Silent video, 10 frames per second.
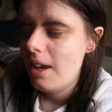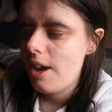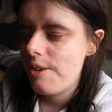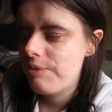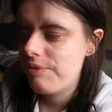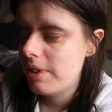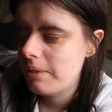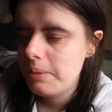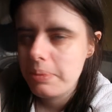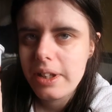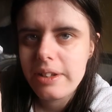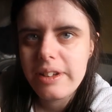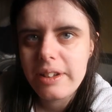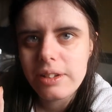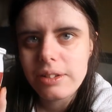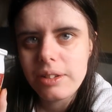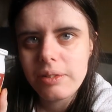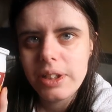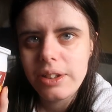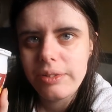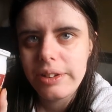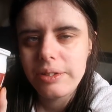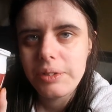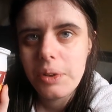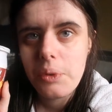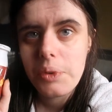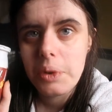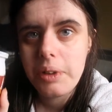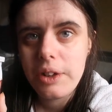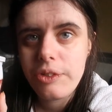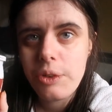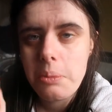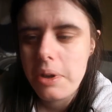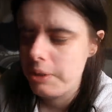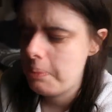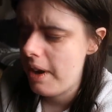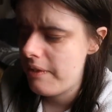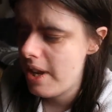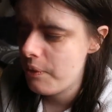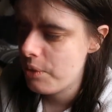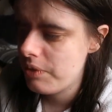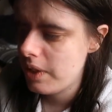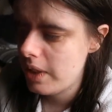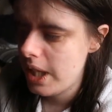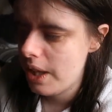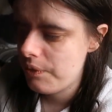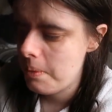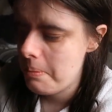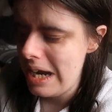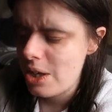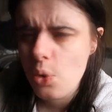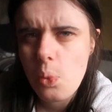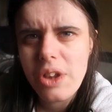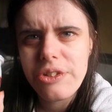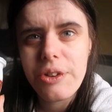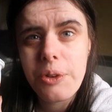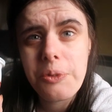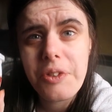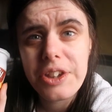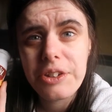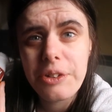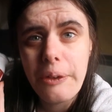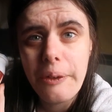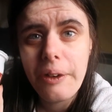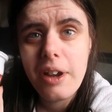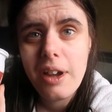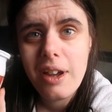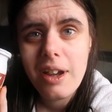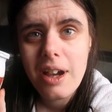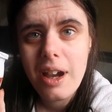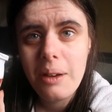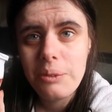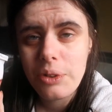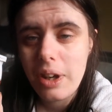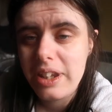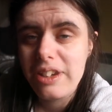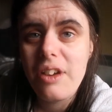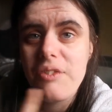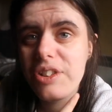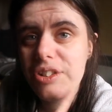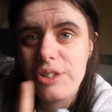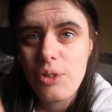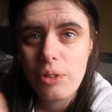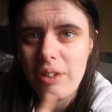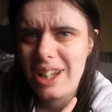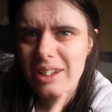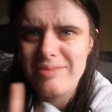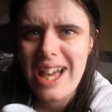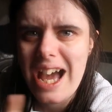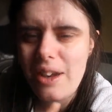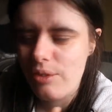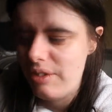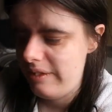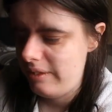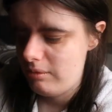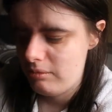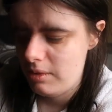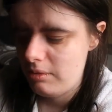I've really been addicted to these recently over the last few months, but I've never really had the mango ones, I don't think, so I'm trying these, and this is not like an ad or anything.